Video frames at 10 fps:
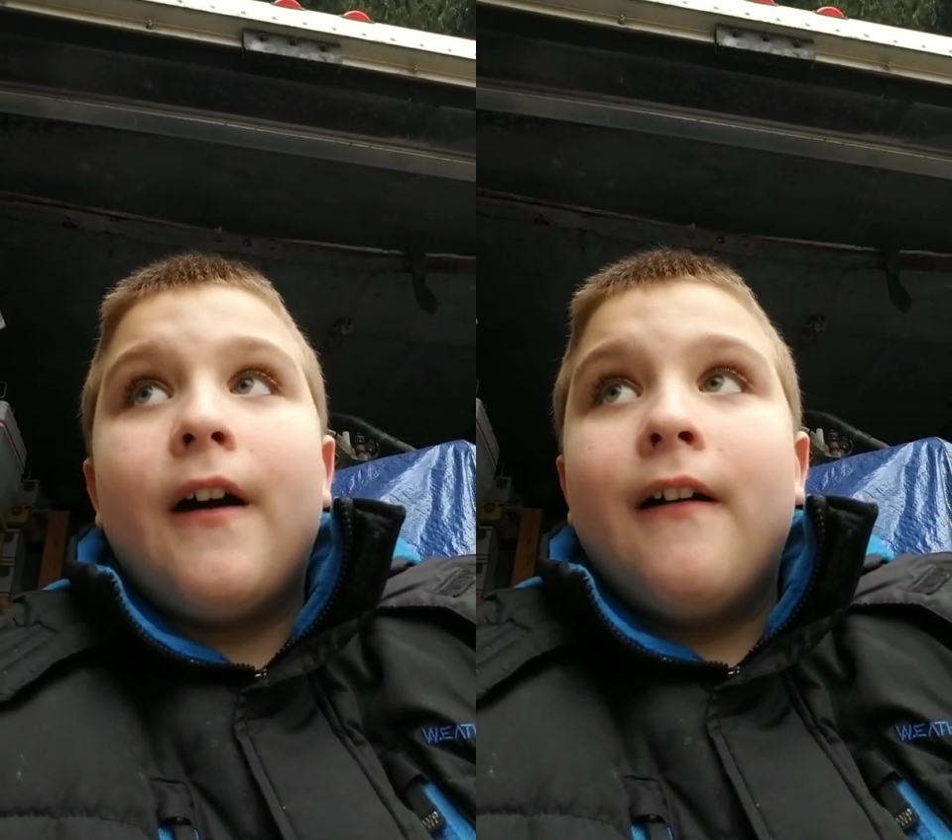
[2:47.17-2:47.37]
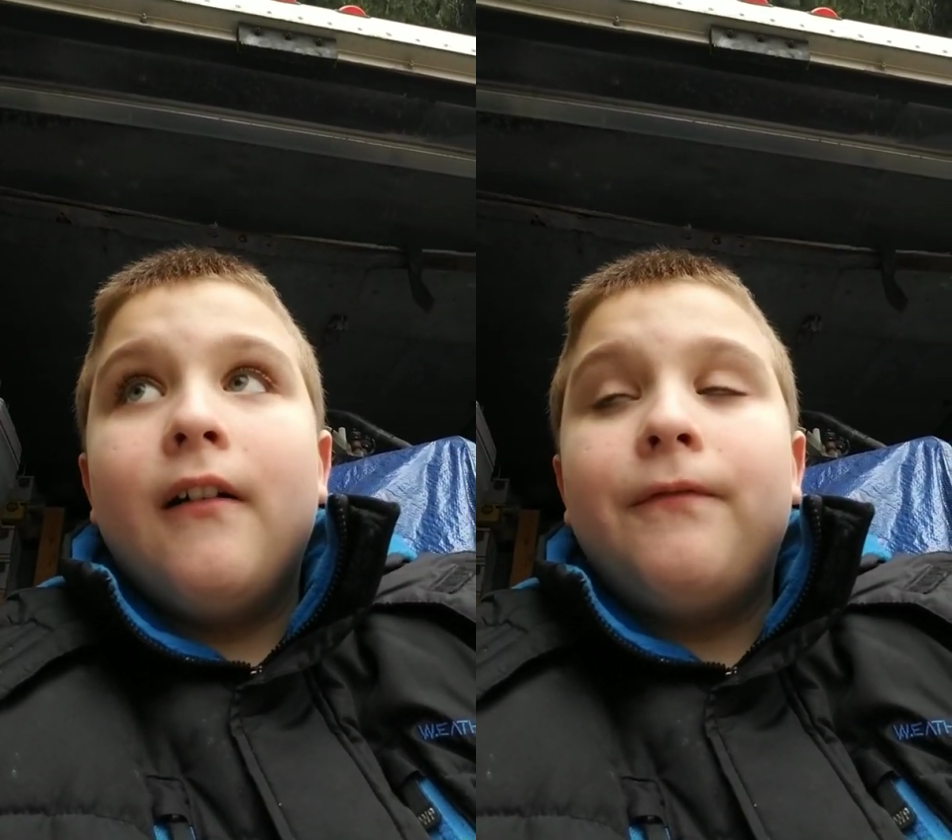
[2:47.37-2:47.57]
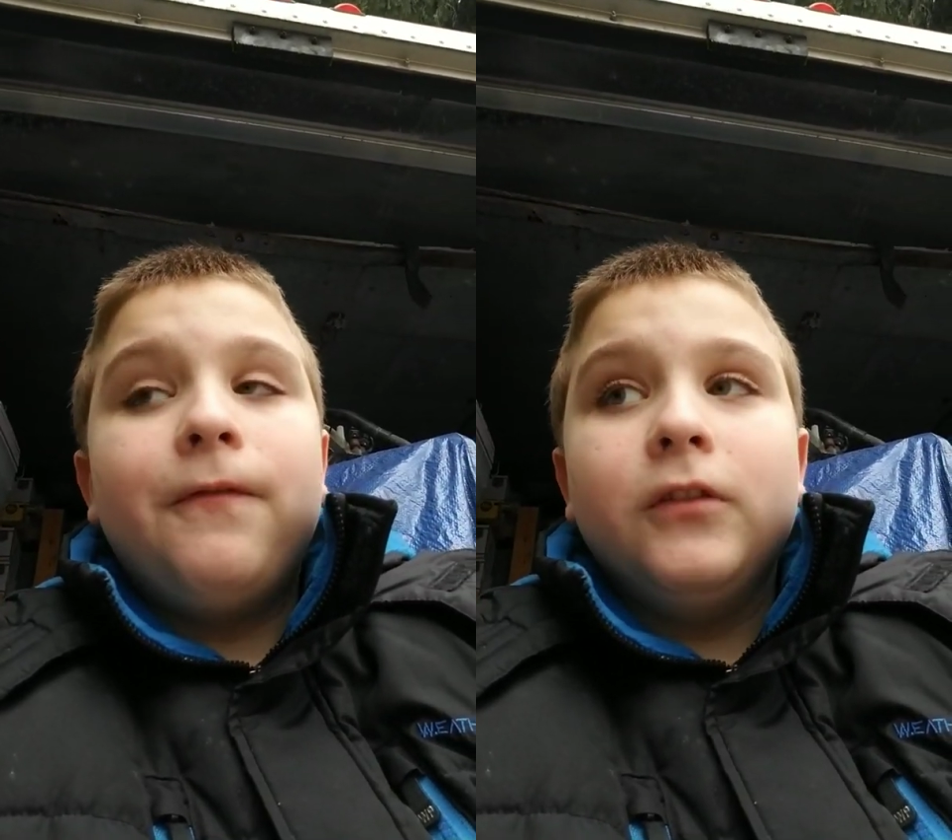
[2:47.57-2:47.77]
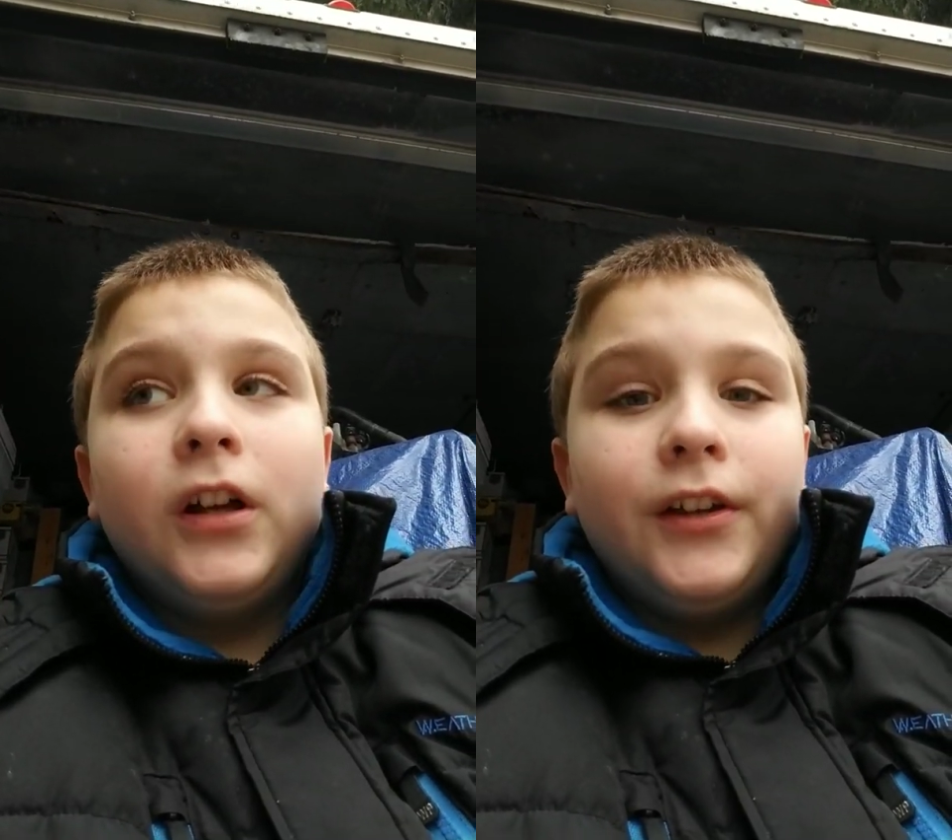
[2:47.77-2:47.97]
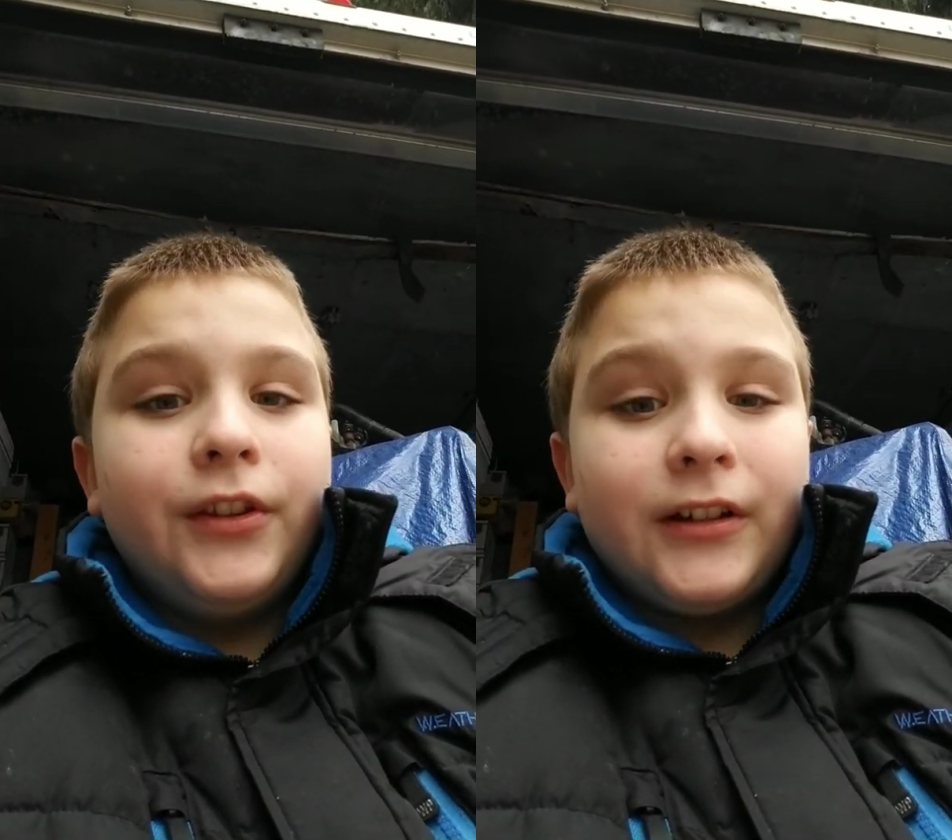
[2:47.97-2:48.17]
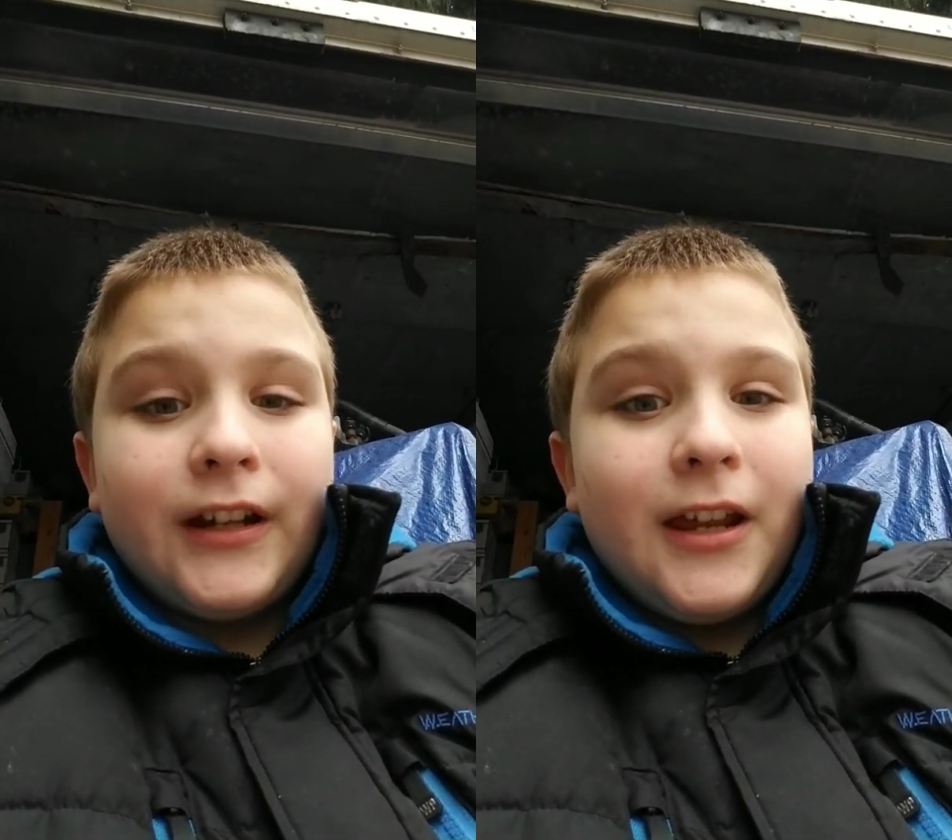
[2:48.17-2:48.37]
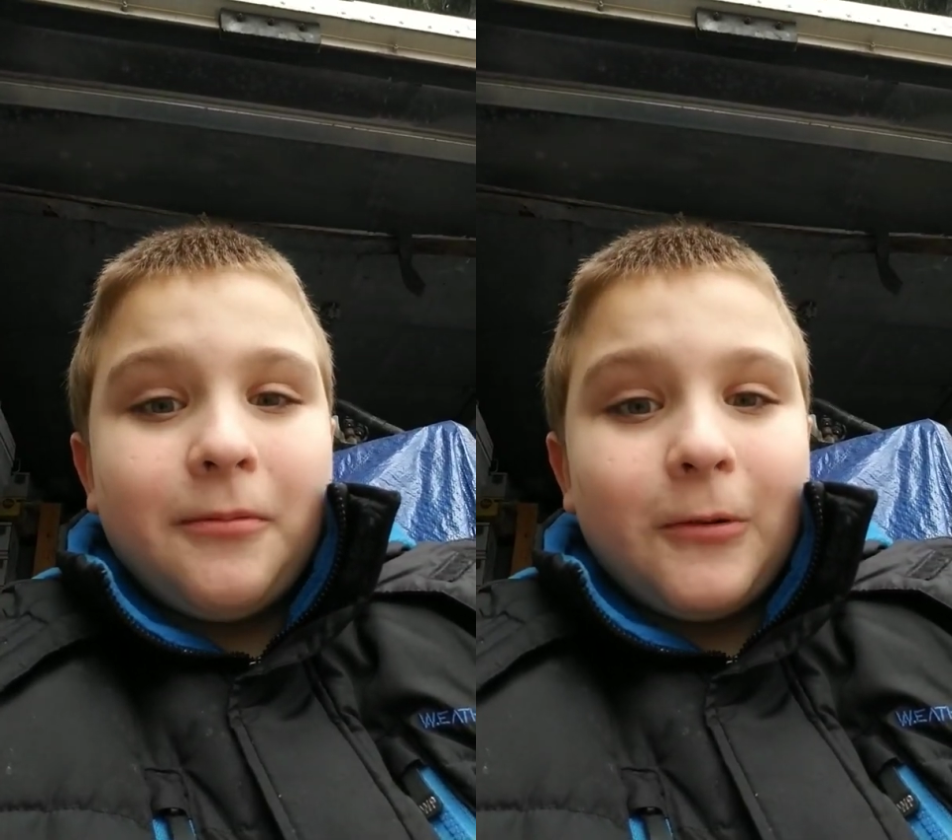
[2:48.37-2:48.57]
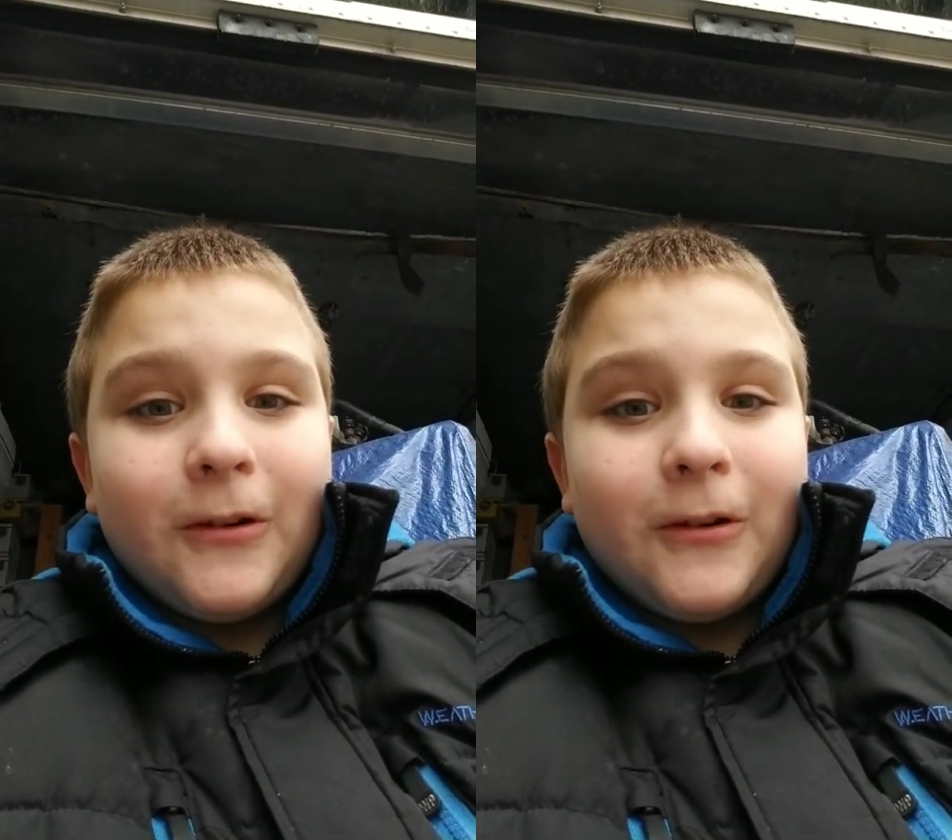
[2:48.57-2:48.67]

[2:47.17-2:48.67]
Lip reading: flood their diapers.